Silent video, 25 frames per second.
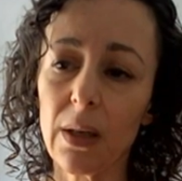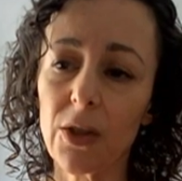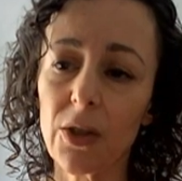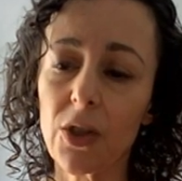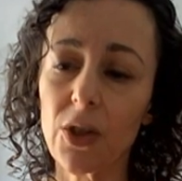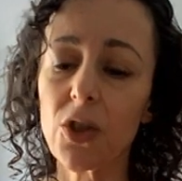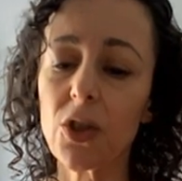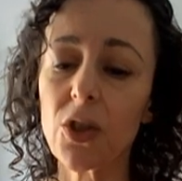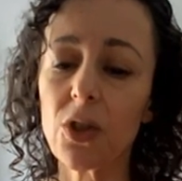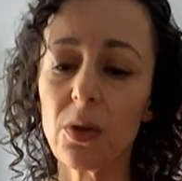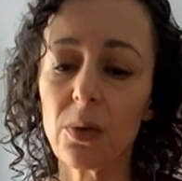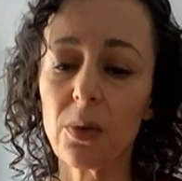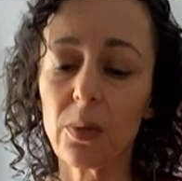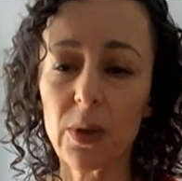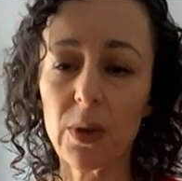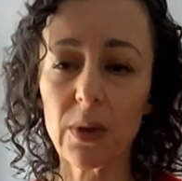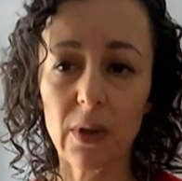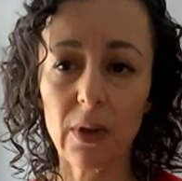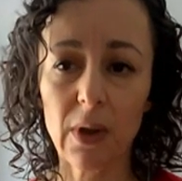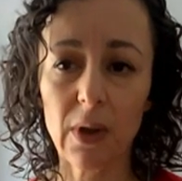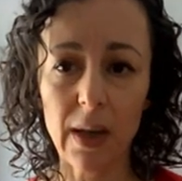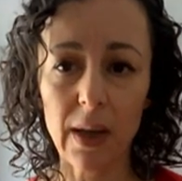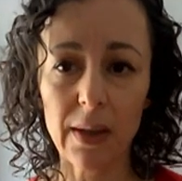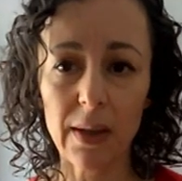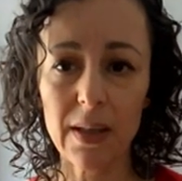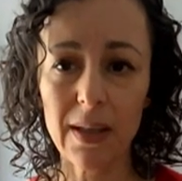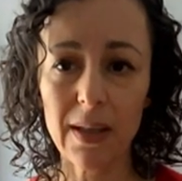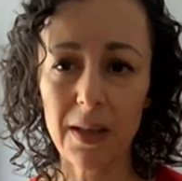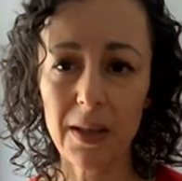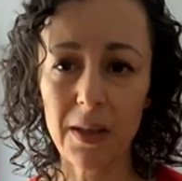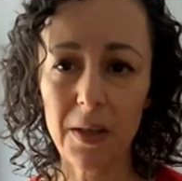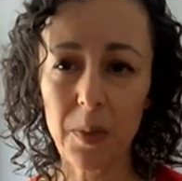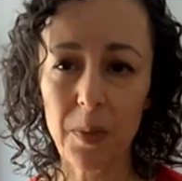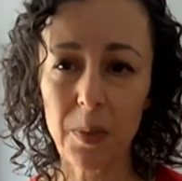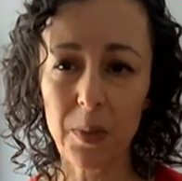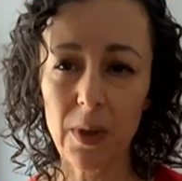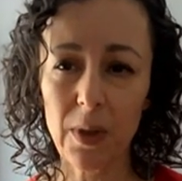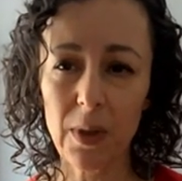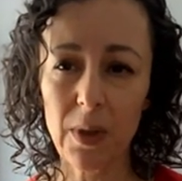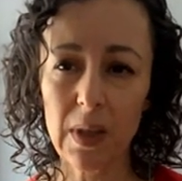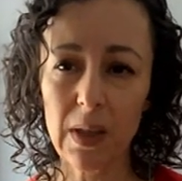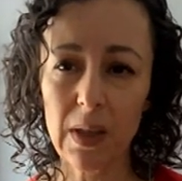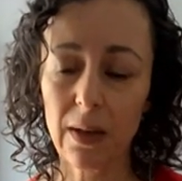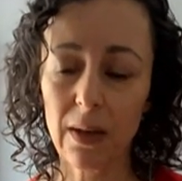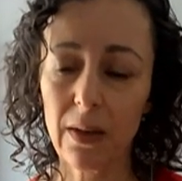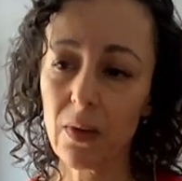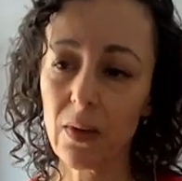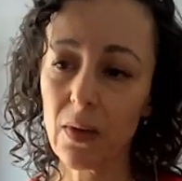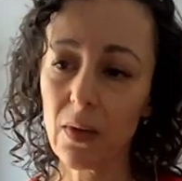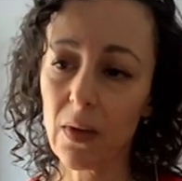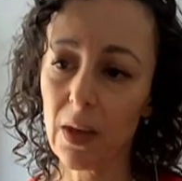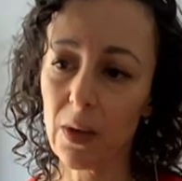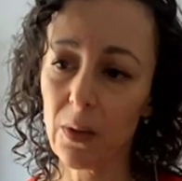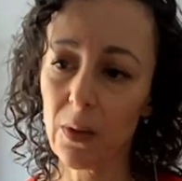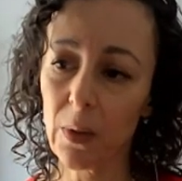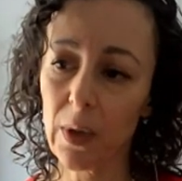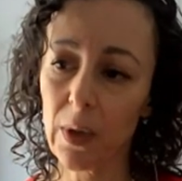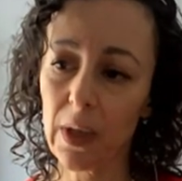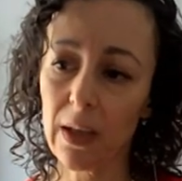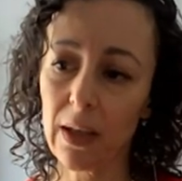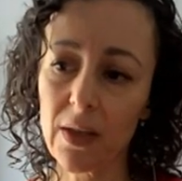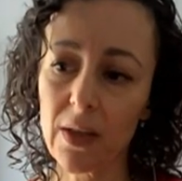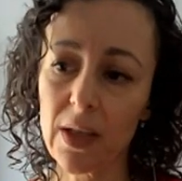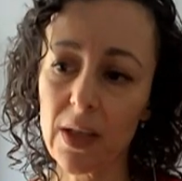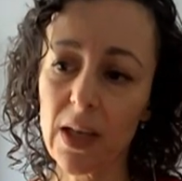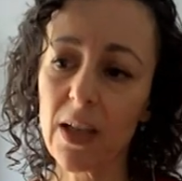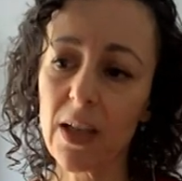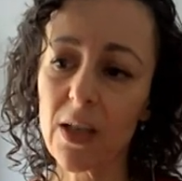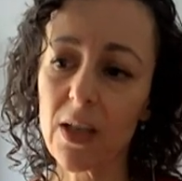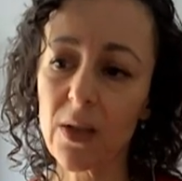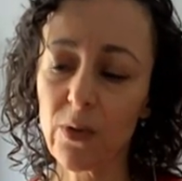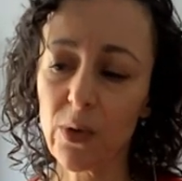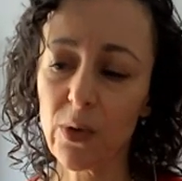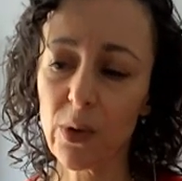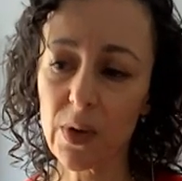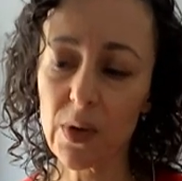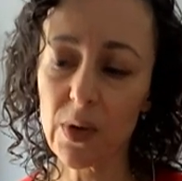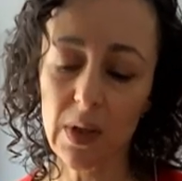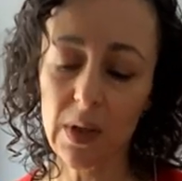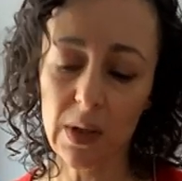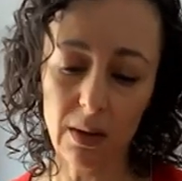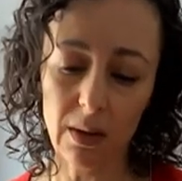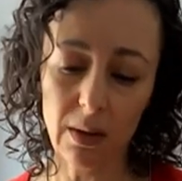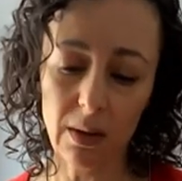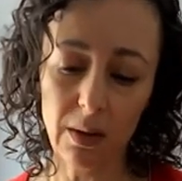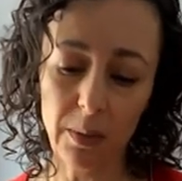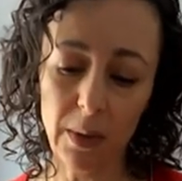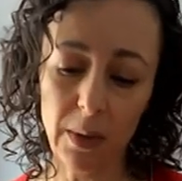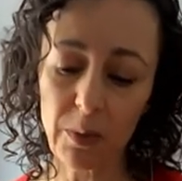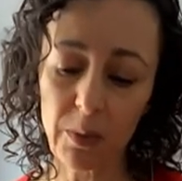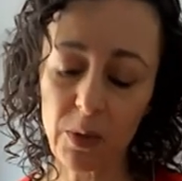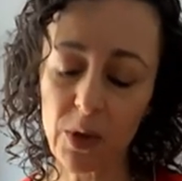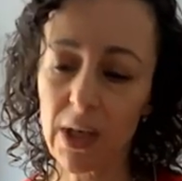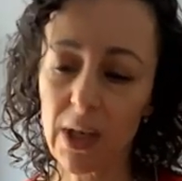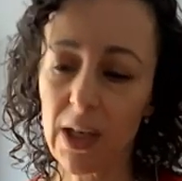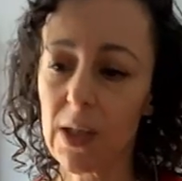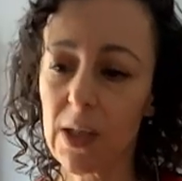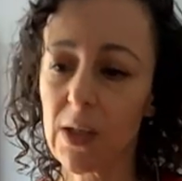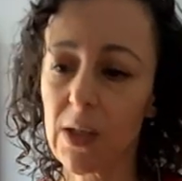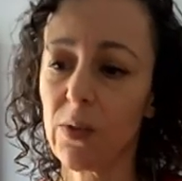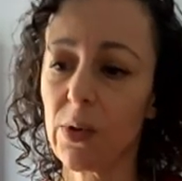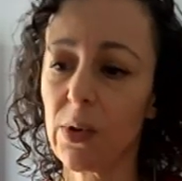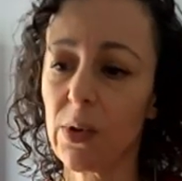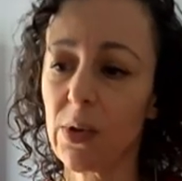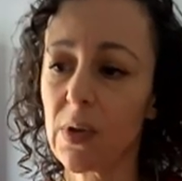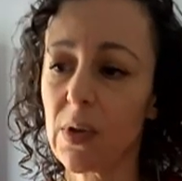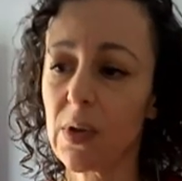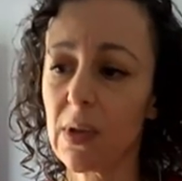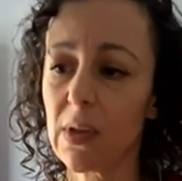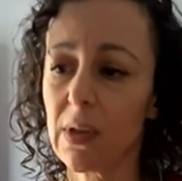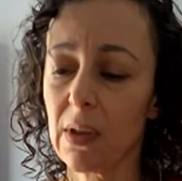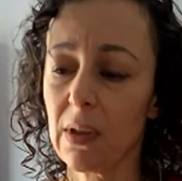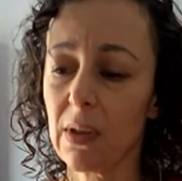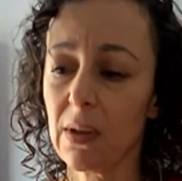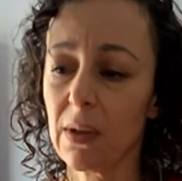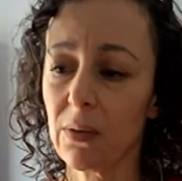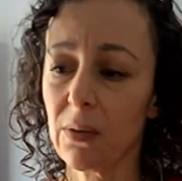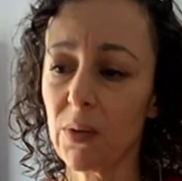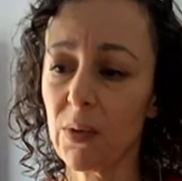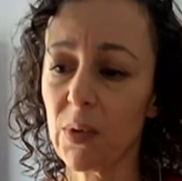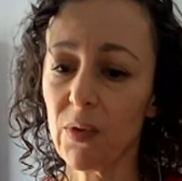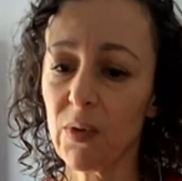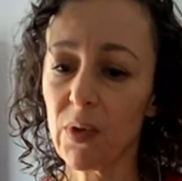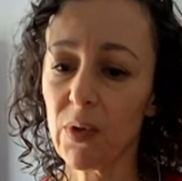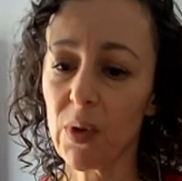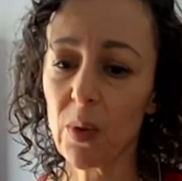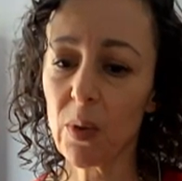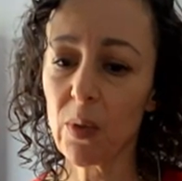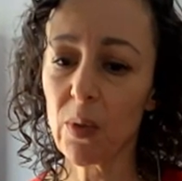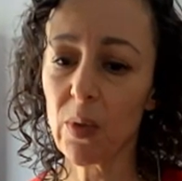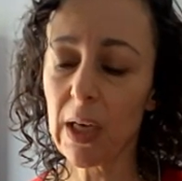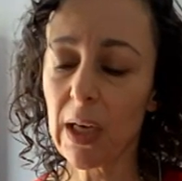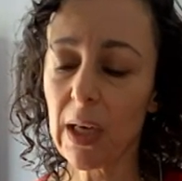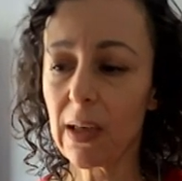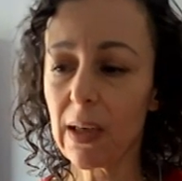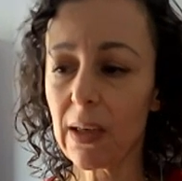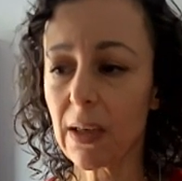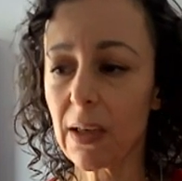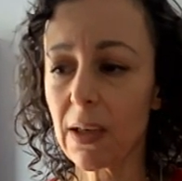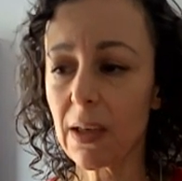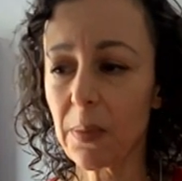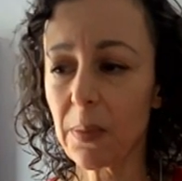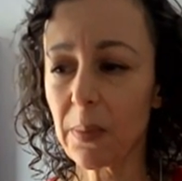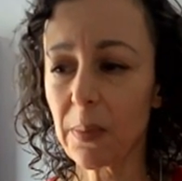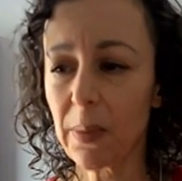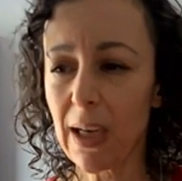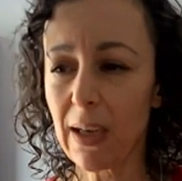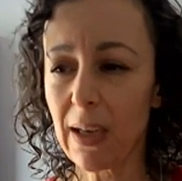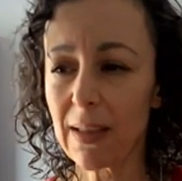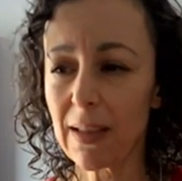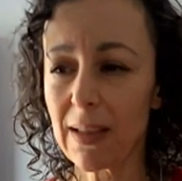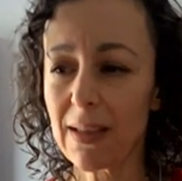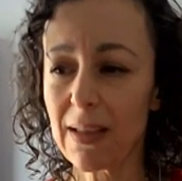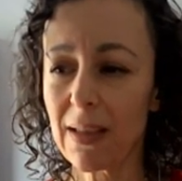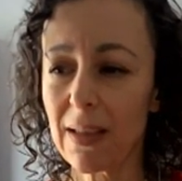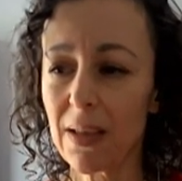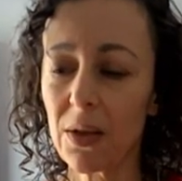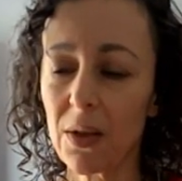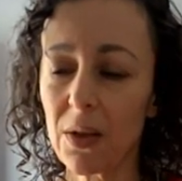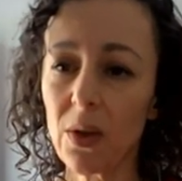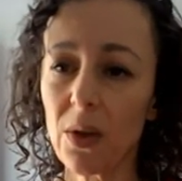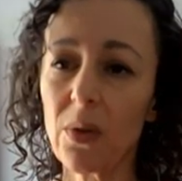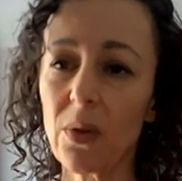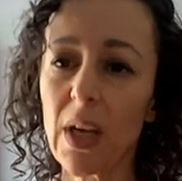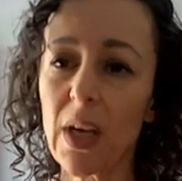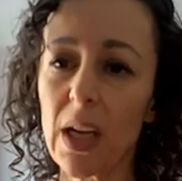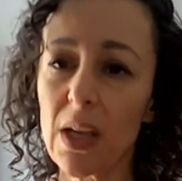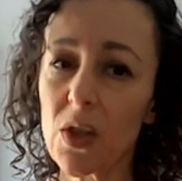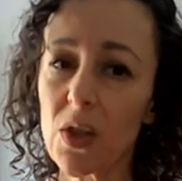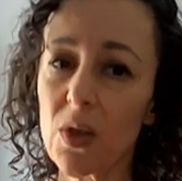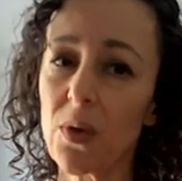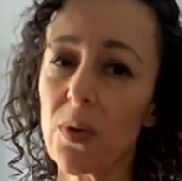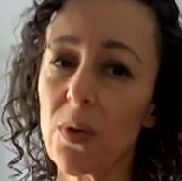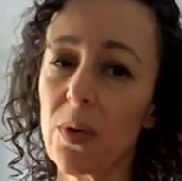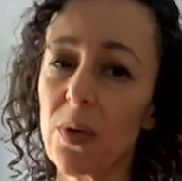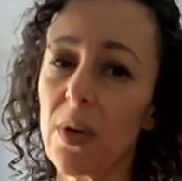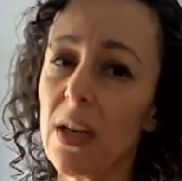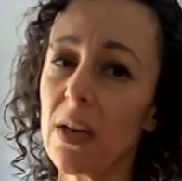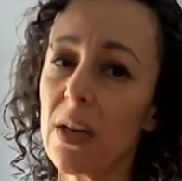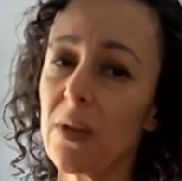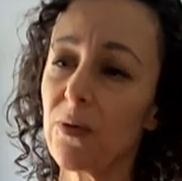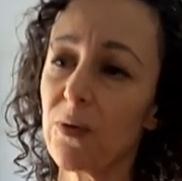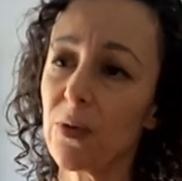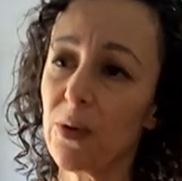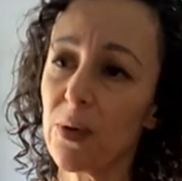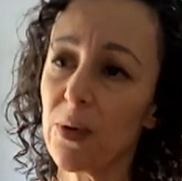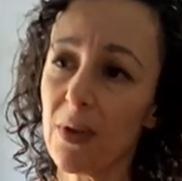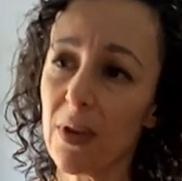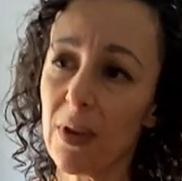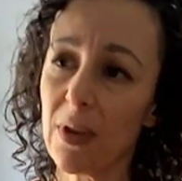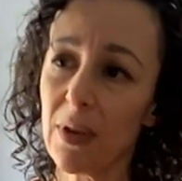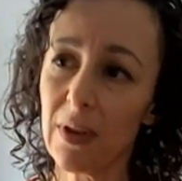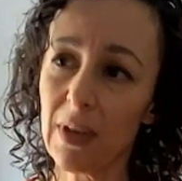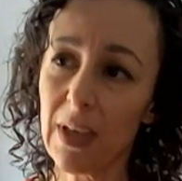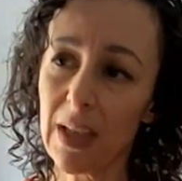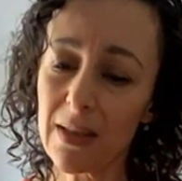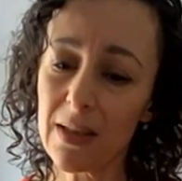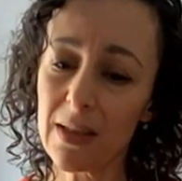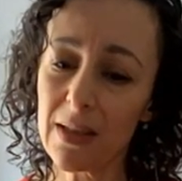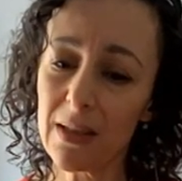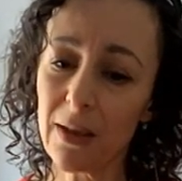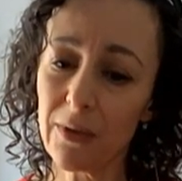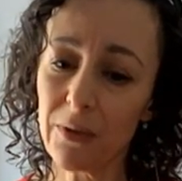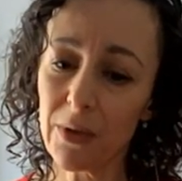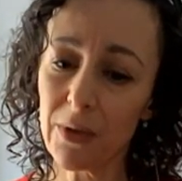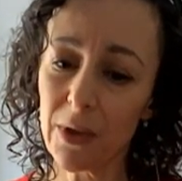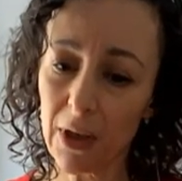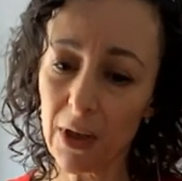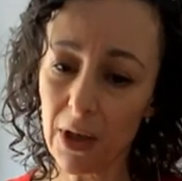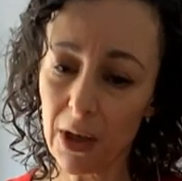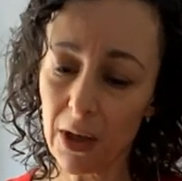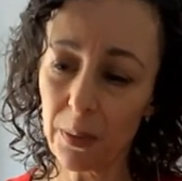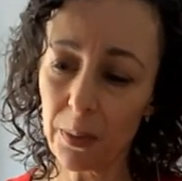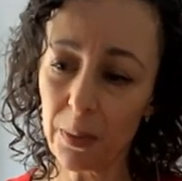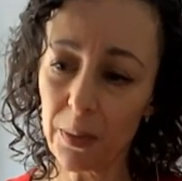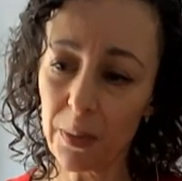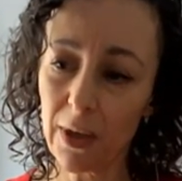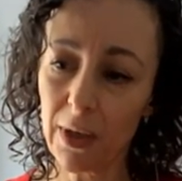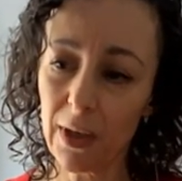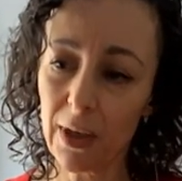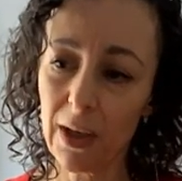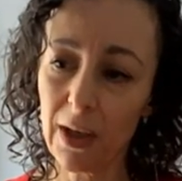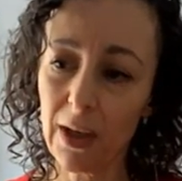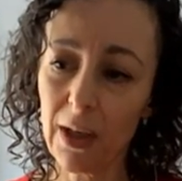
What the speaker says: additional content built in that we had a task force, member task force, review that and come back and say, that's great for the next level up.